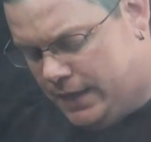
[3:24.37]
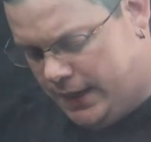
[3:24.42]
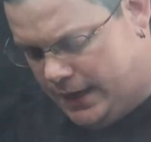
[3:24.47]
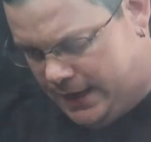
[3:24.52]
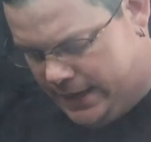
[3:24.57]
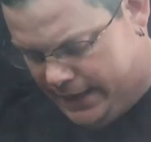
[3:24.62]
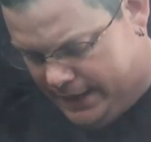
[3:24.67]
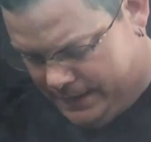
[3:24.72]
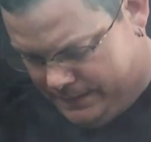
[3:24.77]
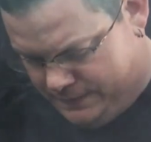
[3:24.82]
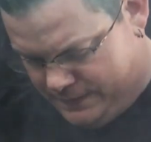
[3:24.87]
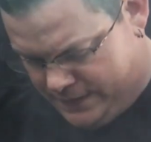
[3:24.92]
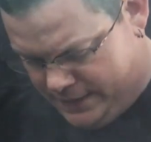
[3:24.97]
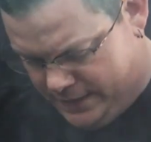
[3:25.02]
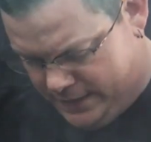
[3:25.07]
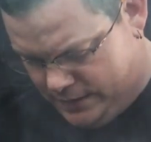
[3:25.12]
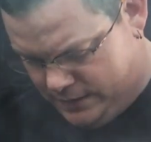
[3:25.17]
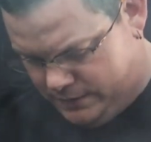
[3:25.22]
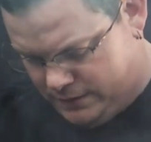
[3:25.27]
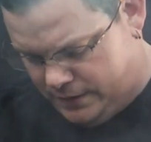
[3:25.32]
and
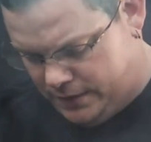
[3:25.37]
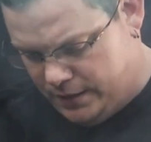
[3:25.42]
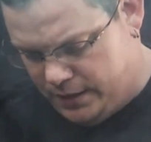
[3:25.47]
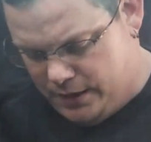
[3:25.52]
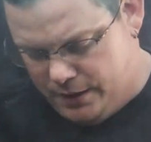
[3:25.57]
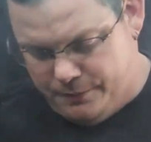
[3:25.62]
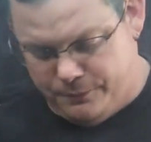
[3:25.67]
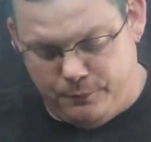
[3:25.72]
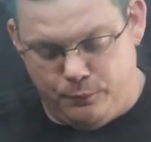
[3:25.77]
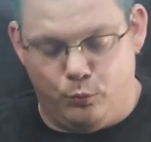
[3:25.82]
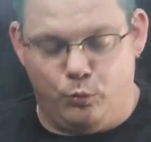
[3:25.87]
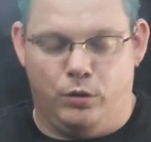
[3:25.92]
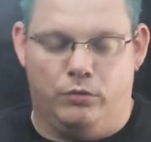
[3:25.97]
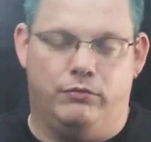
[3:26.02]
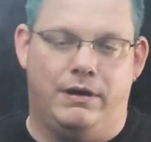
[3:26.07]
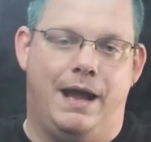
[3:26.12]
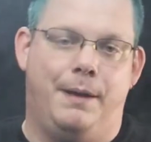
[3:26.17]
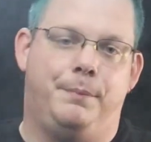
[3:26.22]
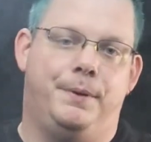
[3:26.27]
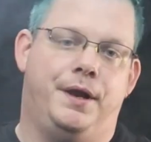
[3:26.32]
then we'll
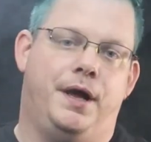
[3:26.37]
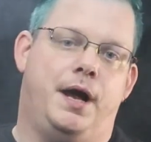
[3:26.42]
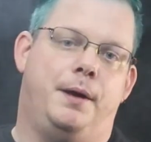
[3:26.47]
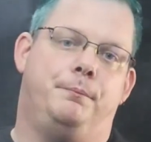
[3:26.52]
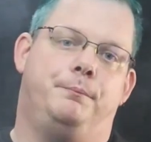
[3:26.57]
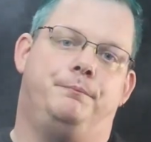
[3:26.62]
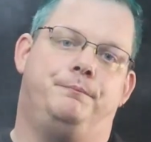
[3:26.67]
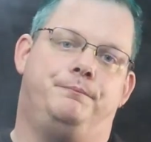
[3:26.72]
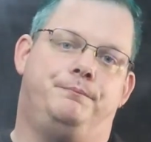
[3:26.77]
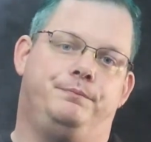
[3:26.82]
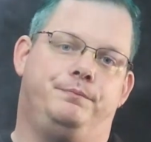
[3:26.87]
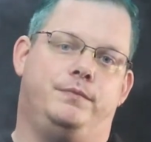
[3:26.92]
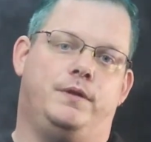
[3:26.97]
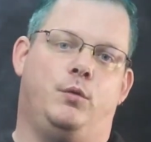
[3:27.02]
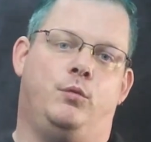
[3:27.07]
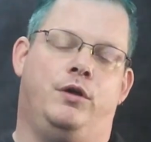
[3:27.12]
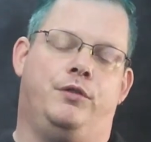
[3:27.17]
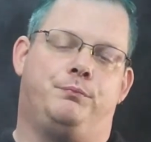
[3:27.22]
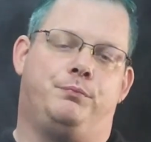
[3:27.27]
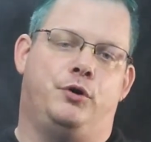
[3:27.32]
wrap it up
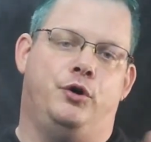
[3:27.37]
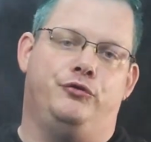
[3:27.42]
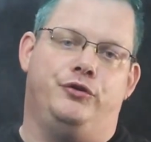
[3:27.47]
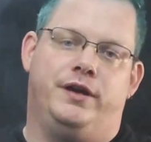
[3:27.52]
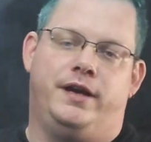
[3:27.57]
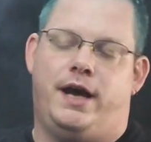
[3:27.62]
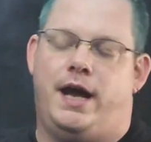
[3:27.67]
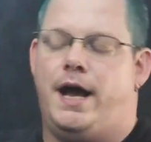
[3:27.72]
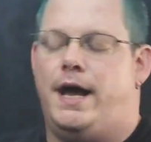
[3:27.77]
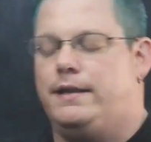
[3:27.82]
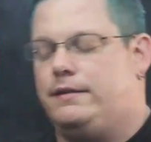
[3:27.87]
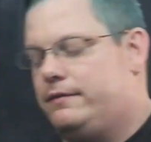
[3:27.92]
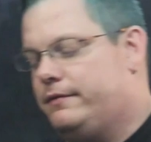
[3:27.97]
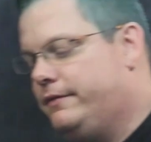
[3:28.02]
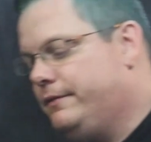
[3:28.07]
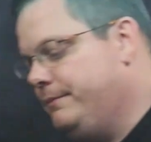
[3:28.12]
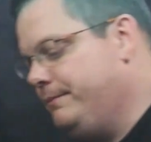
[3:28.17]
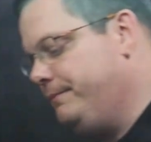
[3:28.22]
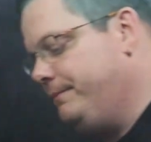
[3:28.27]
with pros and cons.